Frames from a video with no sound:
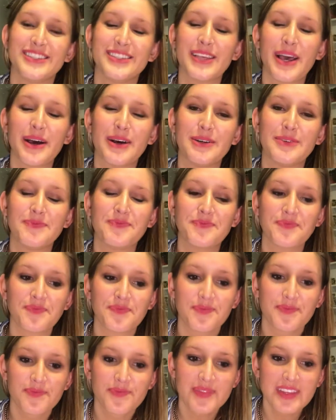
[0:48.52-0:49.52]
so
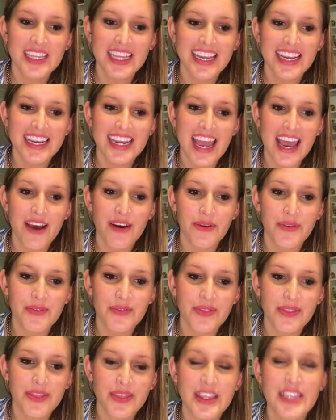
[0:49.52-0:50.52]
now,
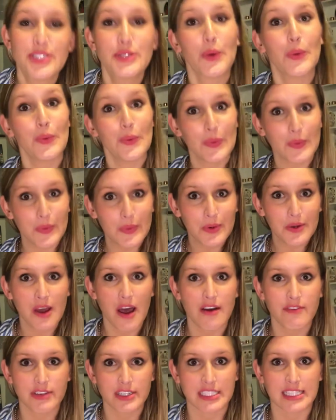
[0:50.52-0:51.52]
this whole
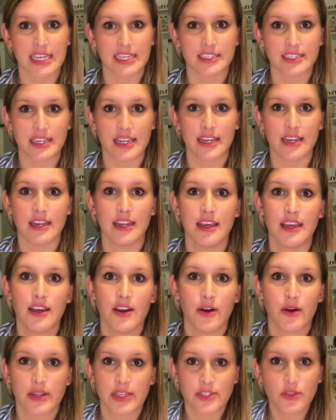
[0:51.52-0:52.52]
conversation
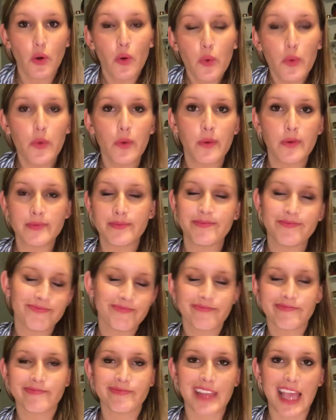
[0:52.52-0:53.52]
or this whole
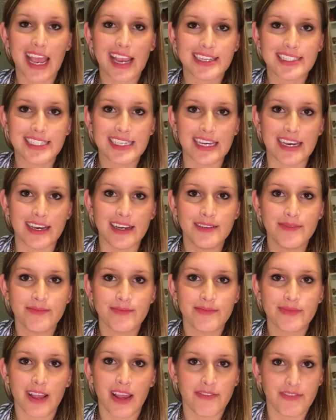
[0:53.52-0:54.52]
idea
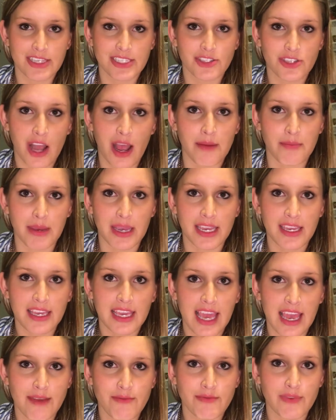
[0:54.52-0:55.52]
of this topic
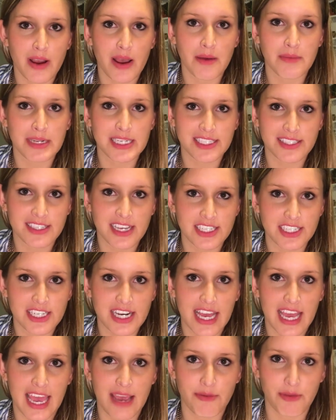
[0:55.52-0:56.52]
came from a
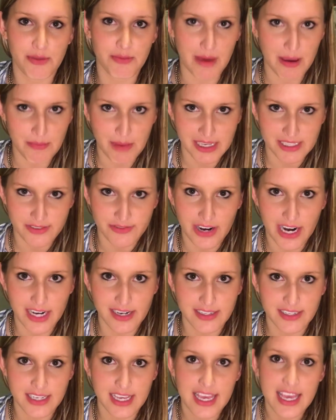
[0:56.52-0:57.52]
discussion I had with my best
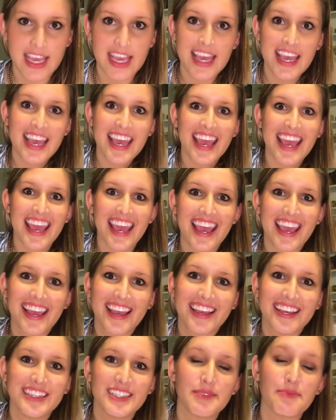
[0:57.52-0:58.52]
friend
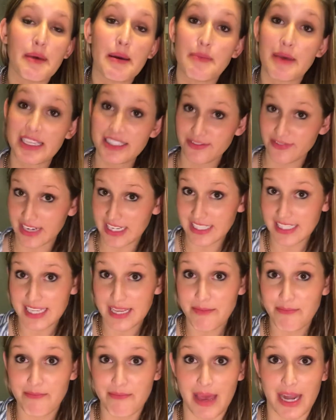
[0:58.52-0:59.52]
and my best friend's
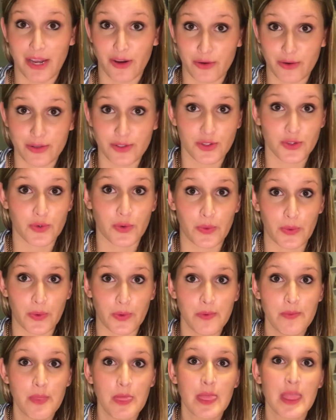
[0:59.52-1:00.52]
in medical
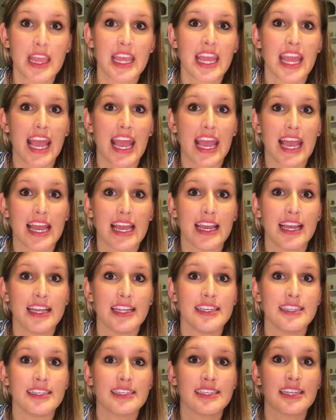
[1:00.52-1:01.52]
school
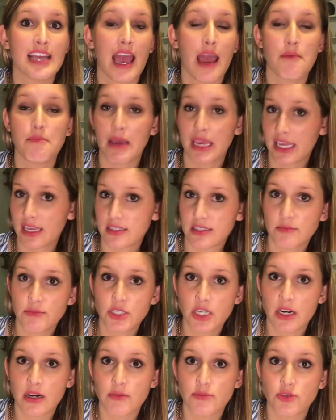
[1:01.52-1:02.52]
and I might get some
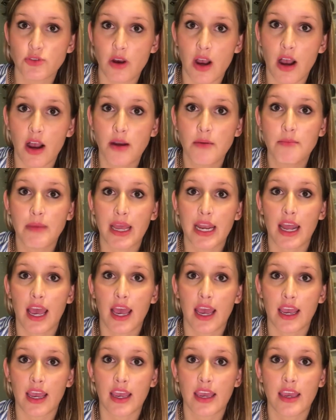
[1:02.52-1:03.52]
terms wrong, but
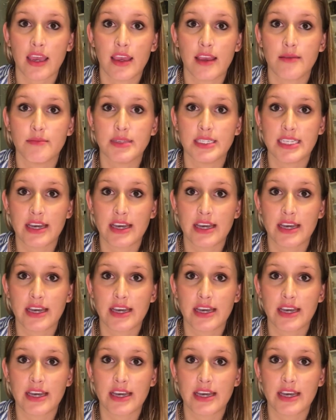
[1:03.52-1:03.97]
I am